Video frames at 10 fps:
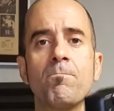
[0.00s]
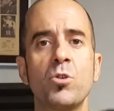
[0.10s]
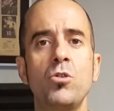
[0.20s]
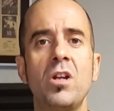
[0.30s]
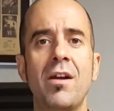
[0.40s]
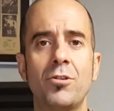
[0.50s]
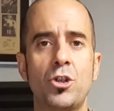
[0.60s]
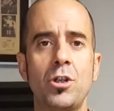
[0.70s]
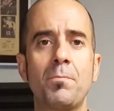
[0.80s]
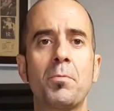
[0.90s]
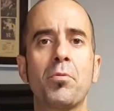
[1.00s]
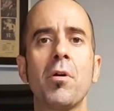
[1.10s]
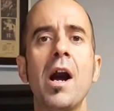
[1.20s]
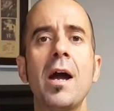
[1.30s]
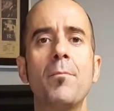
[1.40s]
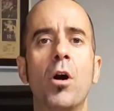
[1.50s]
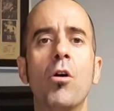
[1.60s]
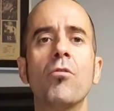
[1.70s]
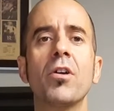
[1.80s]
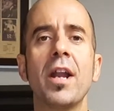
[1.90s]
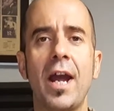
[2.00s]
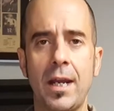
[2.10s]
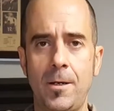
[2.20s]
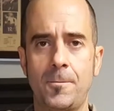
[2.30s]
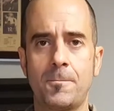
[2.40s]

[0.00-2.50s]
You can have it shipped prime overnight.